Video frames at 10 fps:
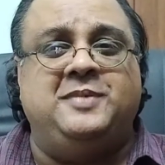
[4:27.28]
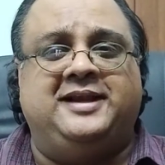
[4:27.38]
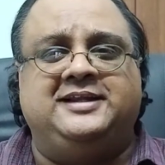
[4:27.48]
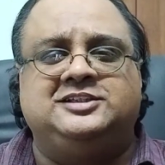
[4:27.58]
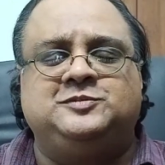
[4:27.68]

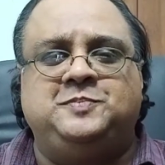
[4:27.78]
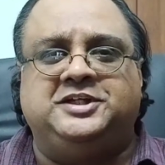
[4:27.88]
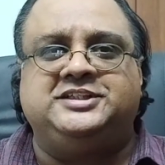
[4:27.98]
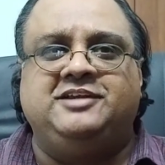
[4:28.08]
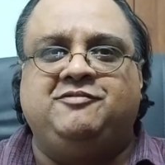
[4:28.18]
and
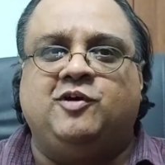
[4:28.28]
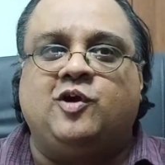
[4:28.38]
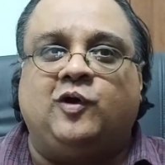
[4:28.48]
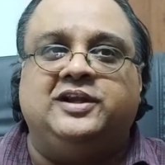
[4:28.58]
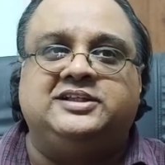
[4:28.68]
especially for
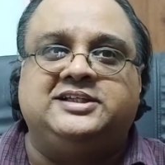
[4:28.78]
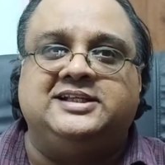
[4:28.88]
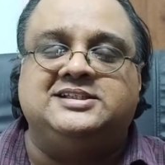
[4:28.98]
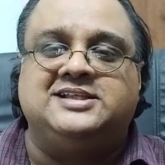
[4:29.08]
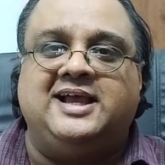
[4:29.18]
college
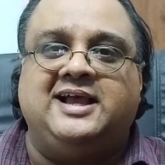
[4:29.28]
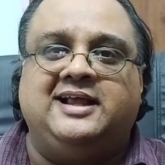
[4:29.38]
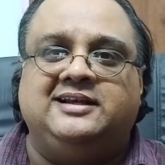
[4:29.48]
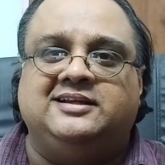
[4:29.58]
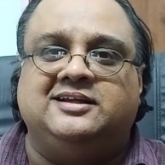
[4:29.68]
kids,
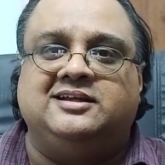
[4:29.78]
and